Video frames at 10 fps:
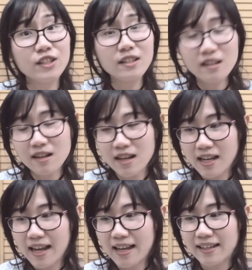year
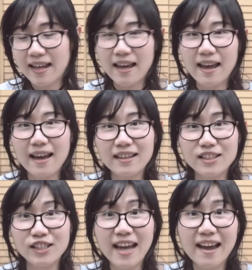I had
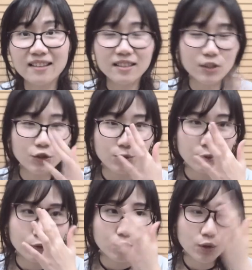a chance
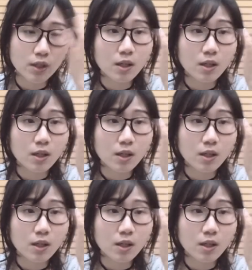to